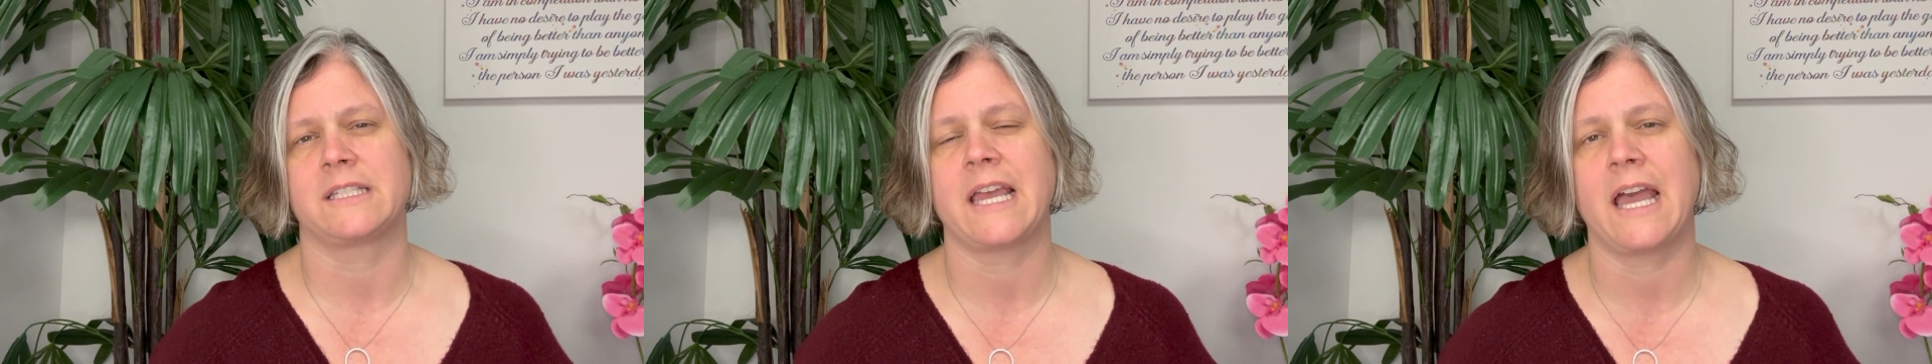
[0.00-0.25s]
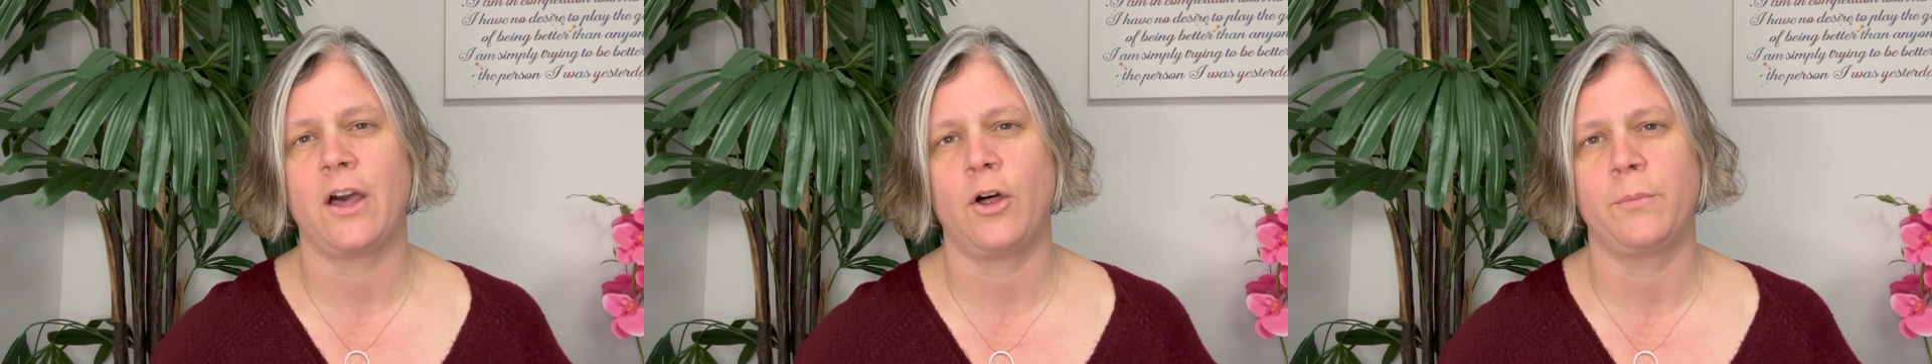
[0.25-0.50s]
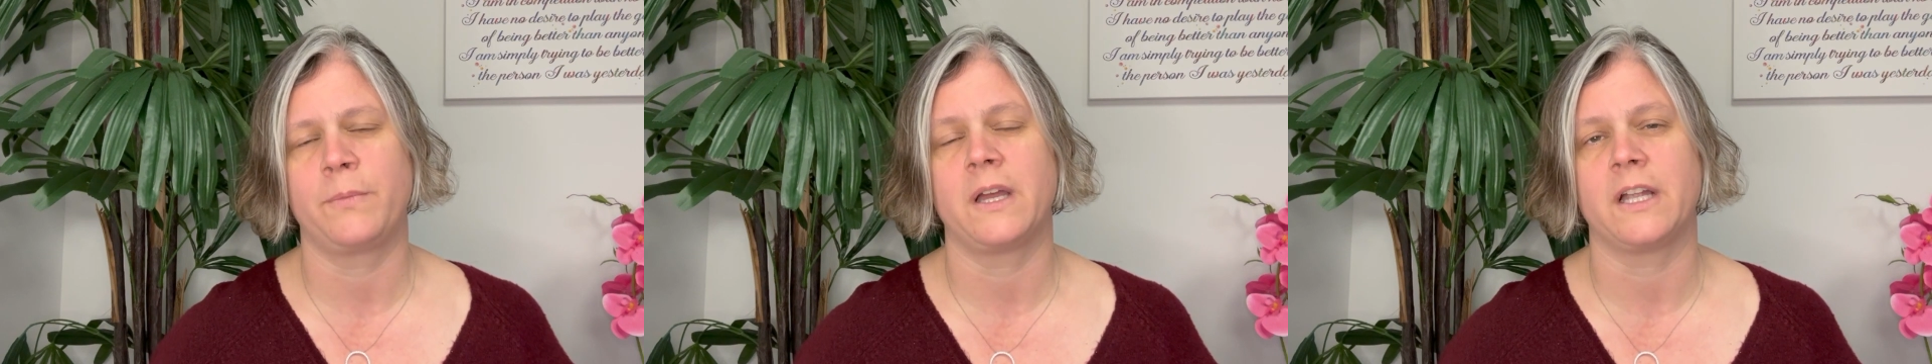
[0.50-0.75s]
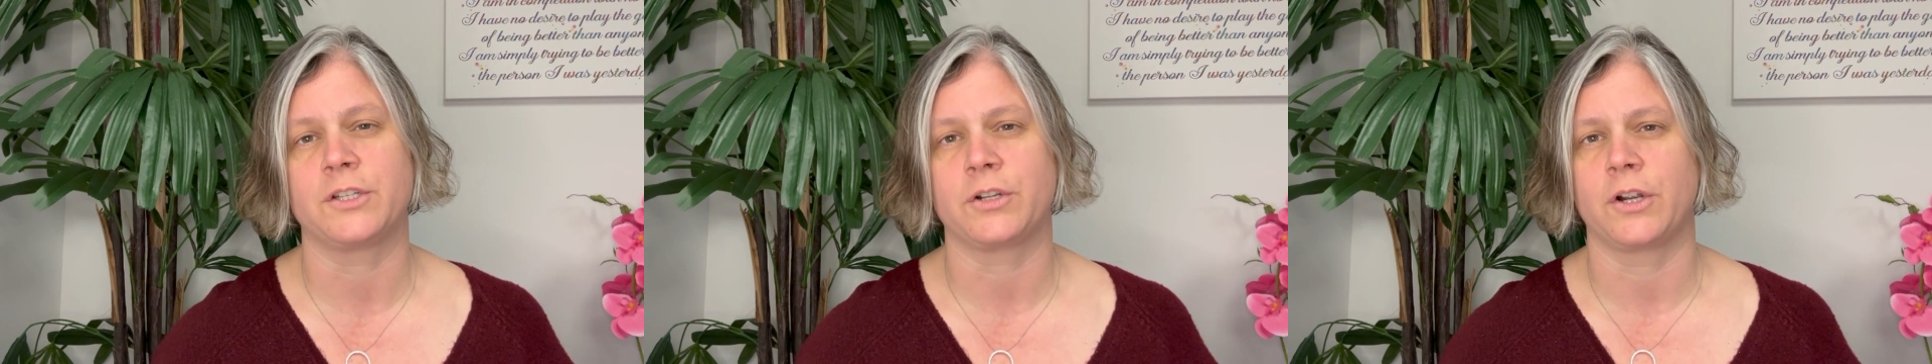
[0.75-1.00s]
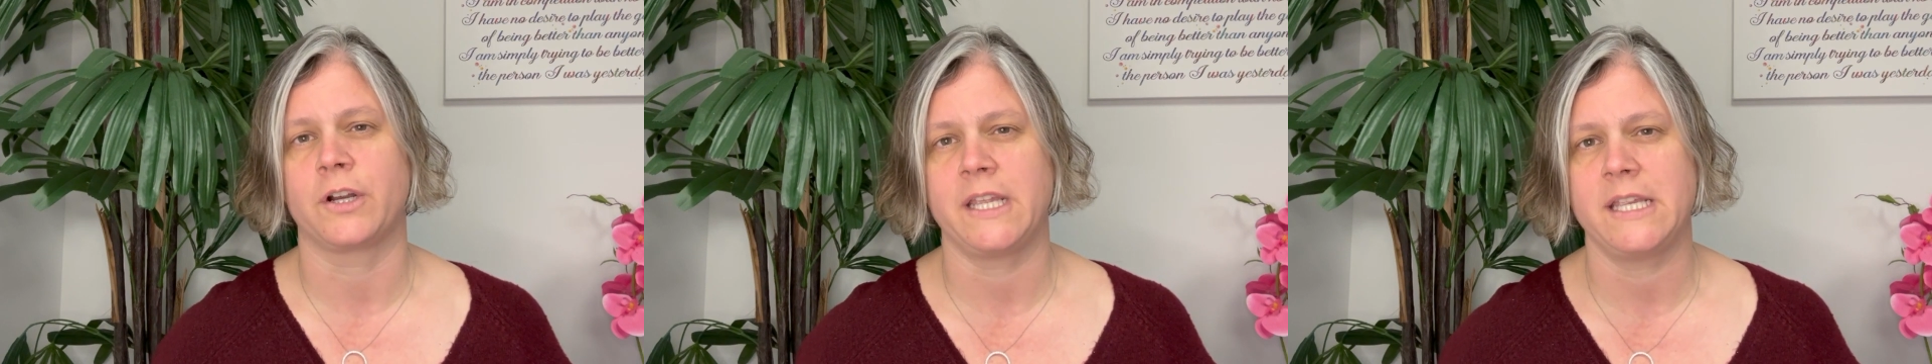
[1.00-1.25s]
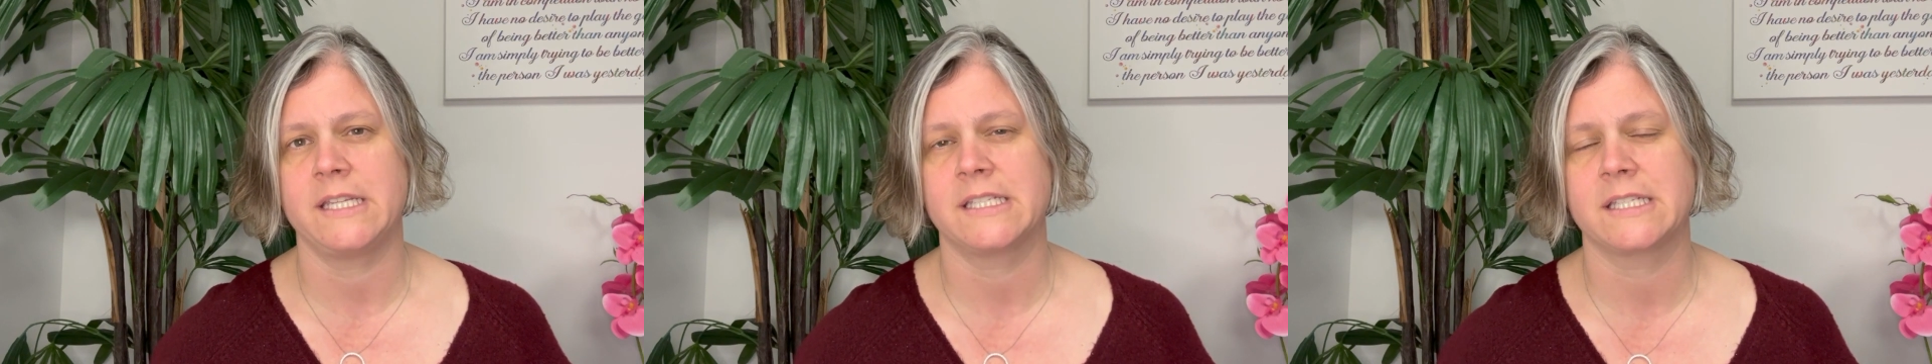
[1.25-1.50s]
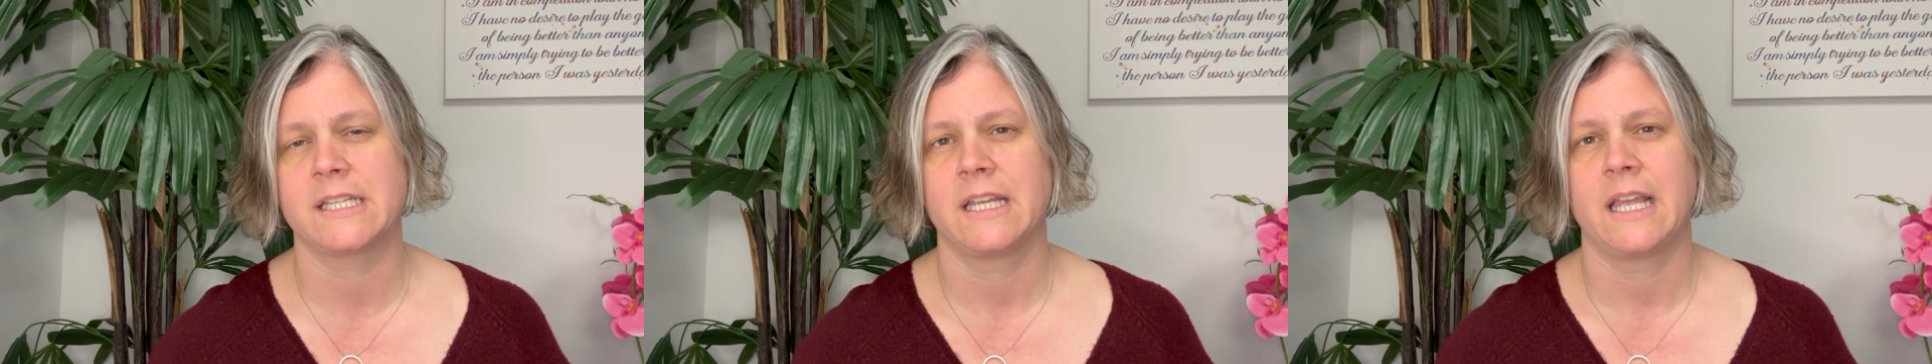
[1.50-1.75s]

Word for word: to help attorneys